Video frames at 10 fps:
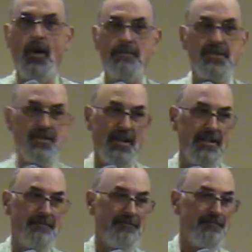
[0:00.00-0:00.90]

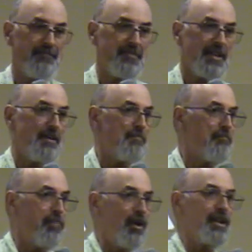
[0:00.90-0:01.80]
website,
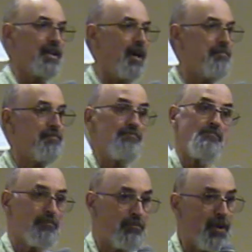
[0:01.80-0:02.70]
pull it up,
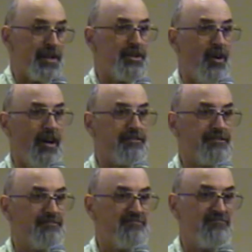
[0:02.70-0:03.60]
print it off.